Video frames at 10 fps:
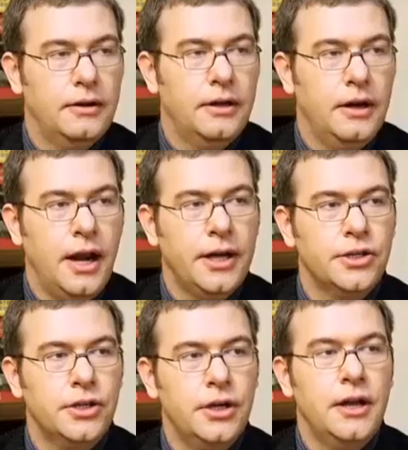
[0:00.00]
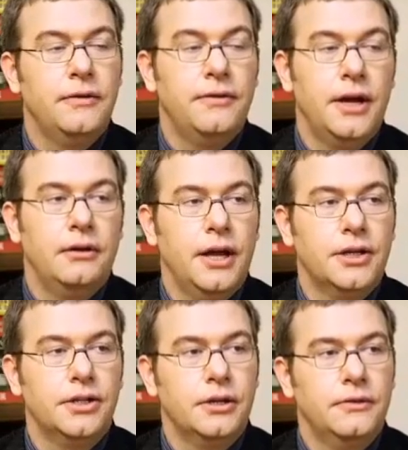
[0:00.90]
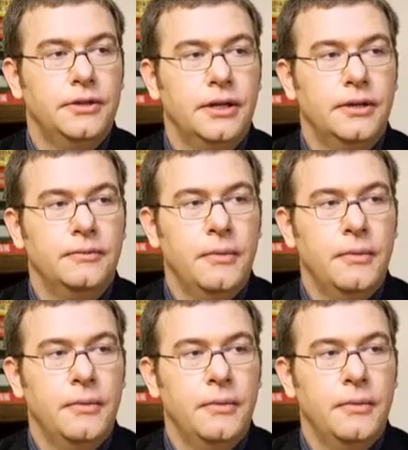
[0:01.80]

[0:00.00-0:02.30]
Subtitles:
lecture and the final lecture of the